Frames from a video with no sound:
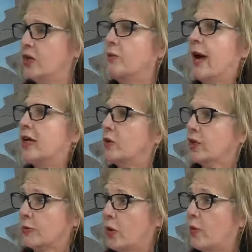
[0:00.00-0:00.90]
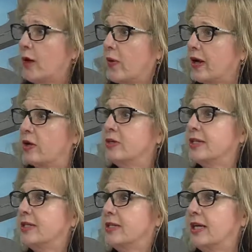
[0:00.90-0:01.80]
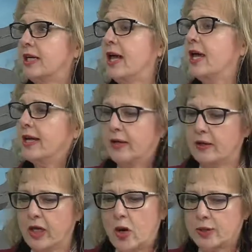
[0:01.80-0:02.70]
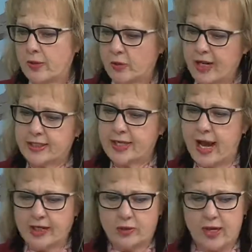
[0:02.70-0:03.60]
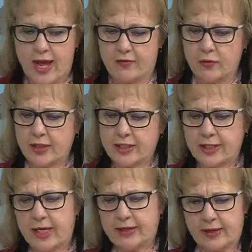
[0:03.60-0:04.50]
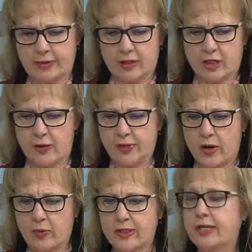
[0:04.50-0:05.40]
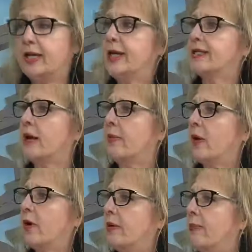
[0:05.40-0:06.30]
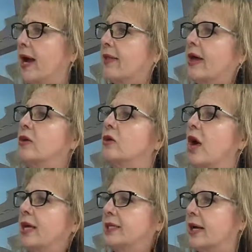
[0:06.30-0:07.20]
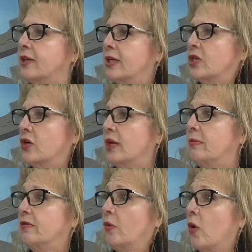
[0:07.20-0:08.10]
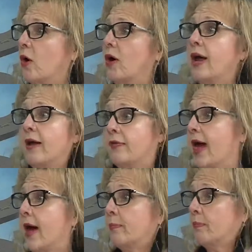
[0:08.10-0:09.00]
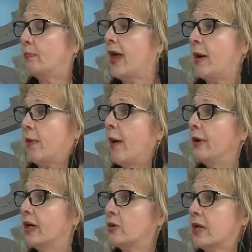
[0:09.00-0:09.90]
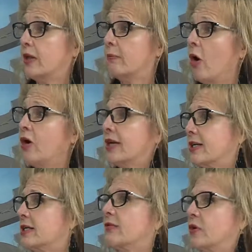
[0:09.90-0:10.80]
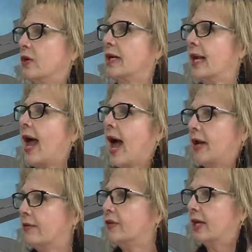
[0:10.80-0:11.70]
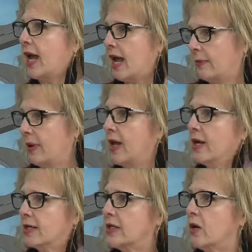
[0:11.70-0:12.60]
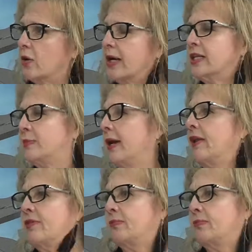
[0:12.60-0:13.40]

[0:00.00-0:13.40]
you might go to the probate records and see, you know, someone has died. Do they have real estate? Let me look up that real estate. Yes, I might want to buy that. You'll contact the attorney before that that property goes on the market to see if you can get ahead of the game. Okay. So it's been a